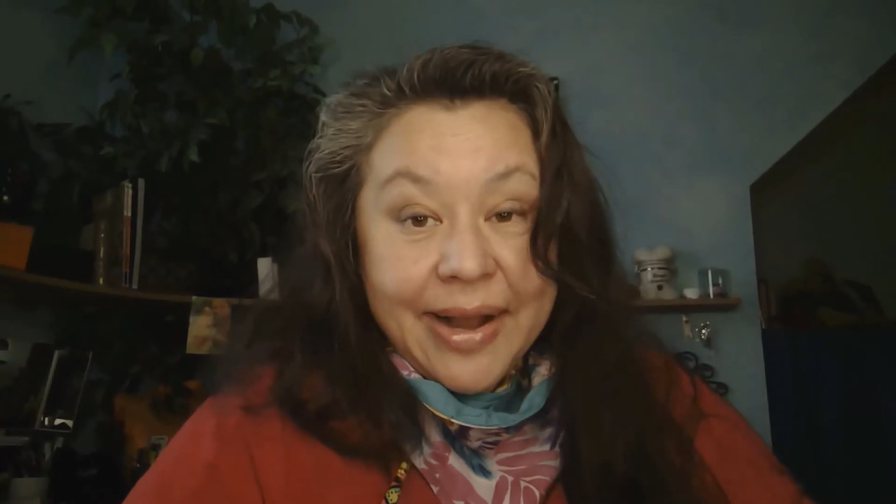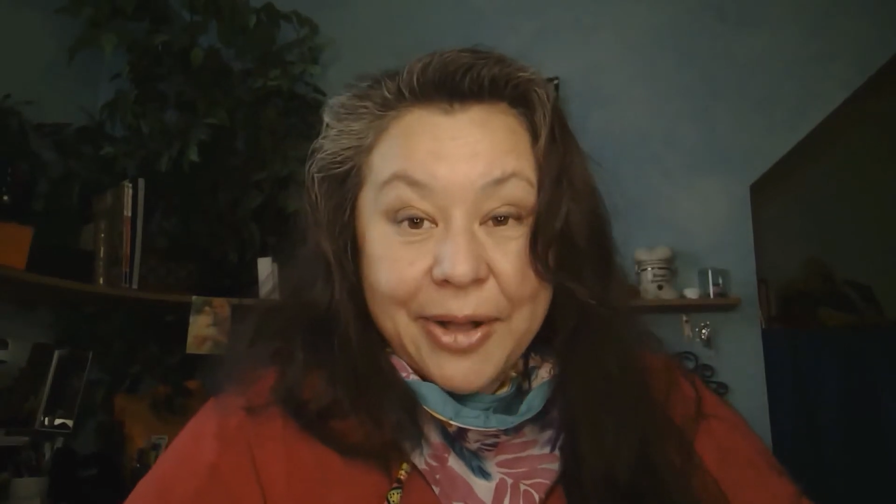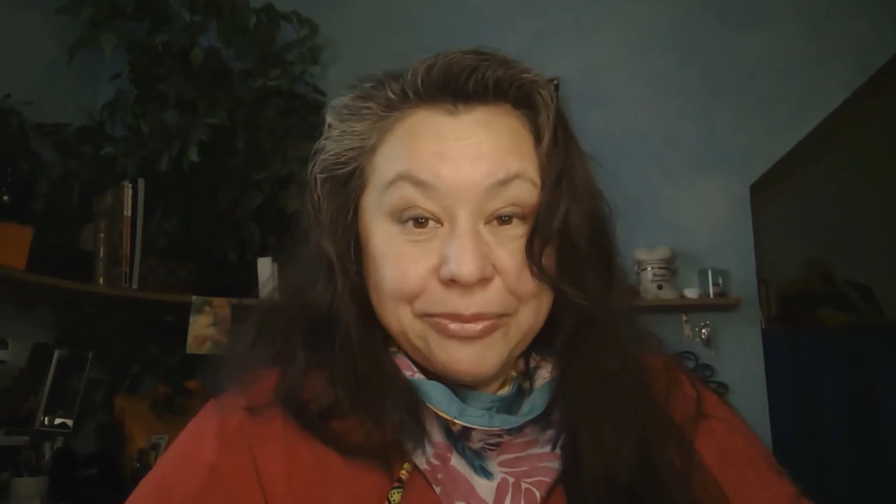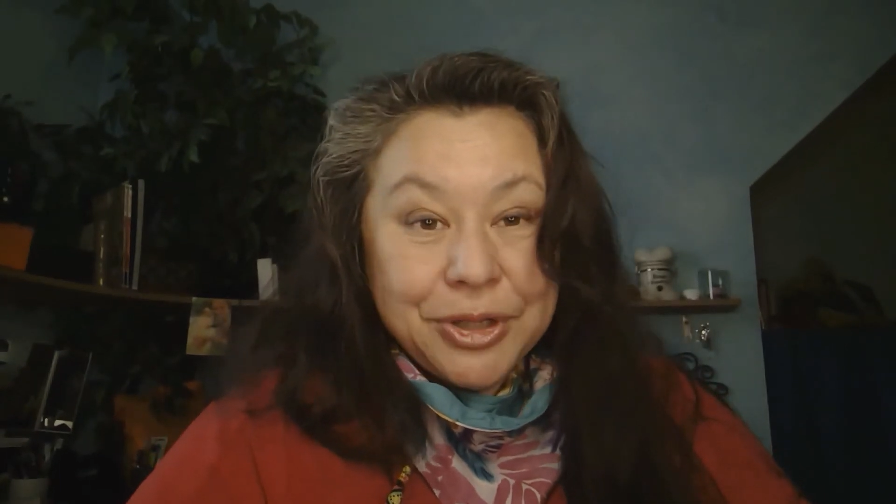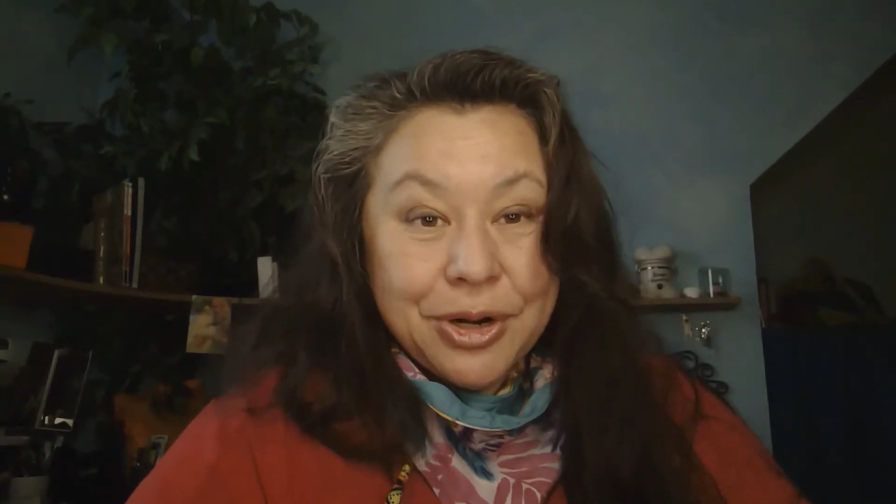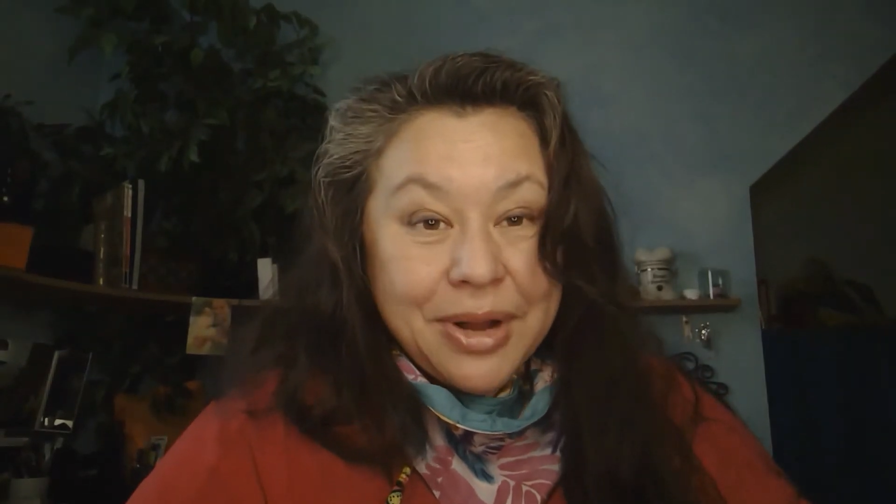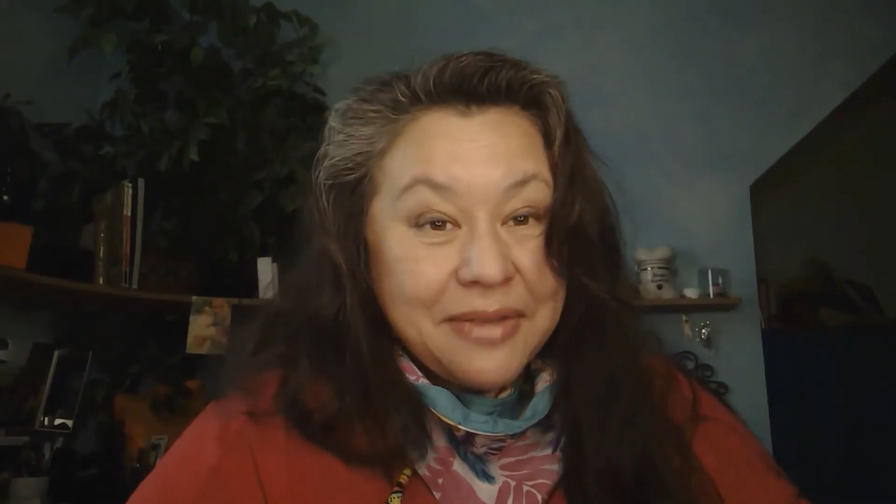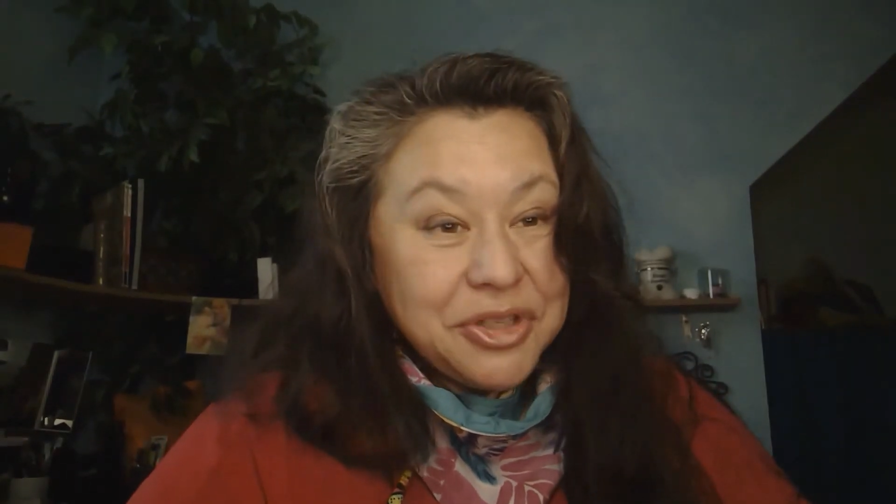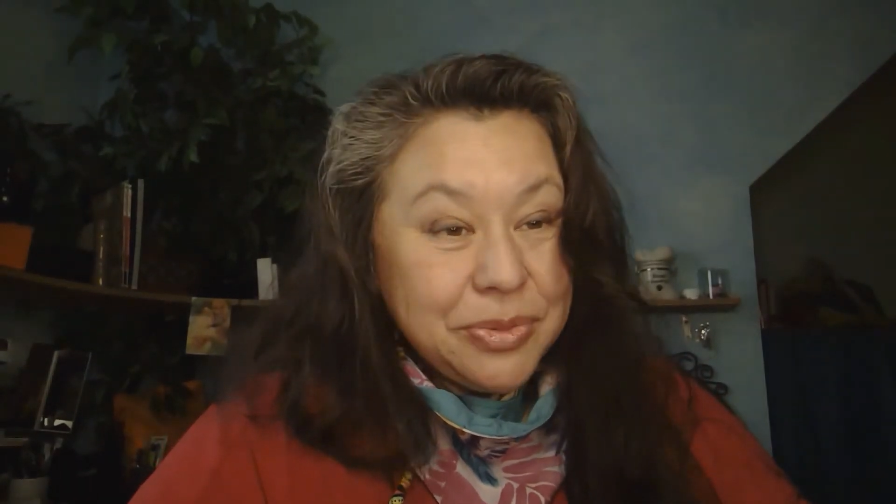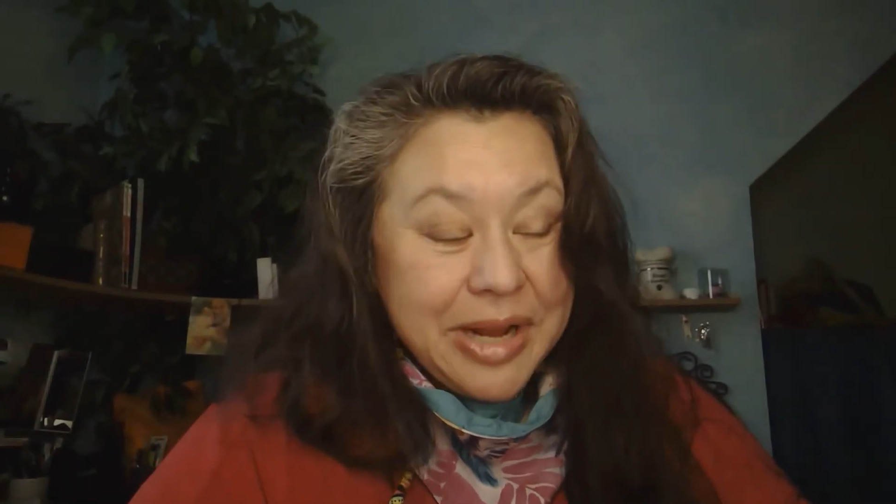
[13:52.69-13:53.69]
You don't have to do
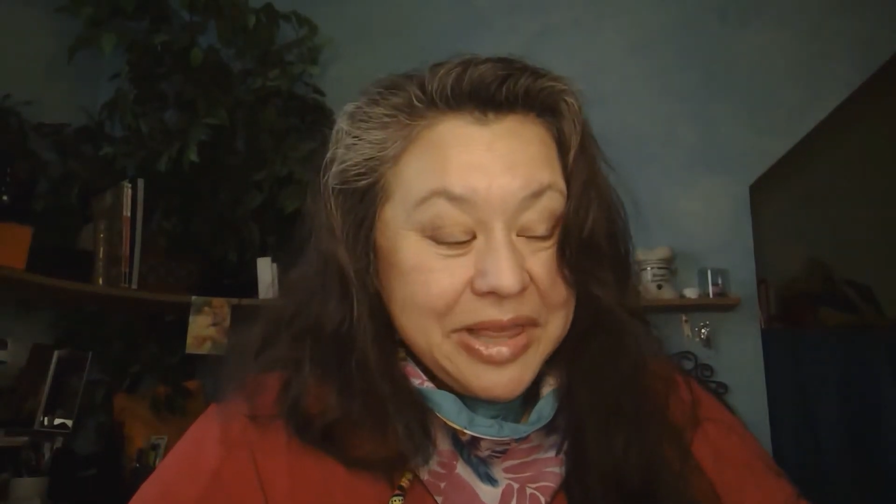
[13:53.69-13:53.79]
anything.